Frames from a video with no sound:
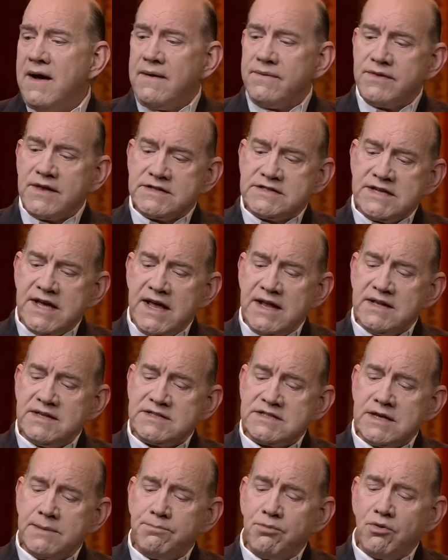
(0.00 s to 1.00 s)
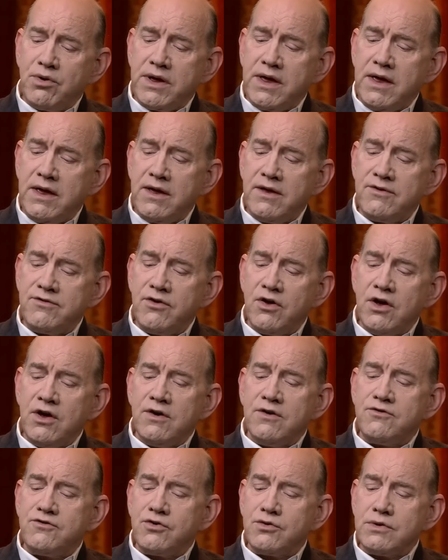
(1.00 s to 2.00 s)
The 10 simple keys
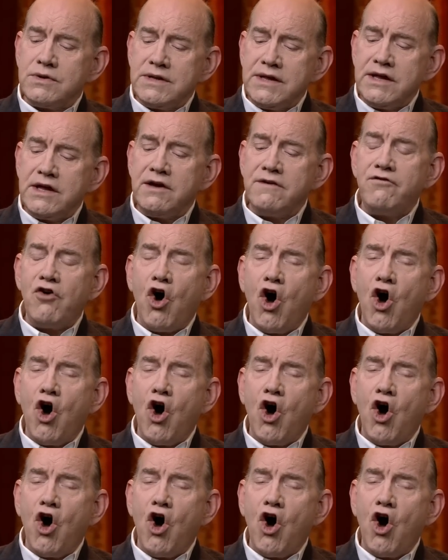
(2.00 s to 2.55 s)
to live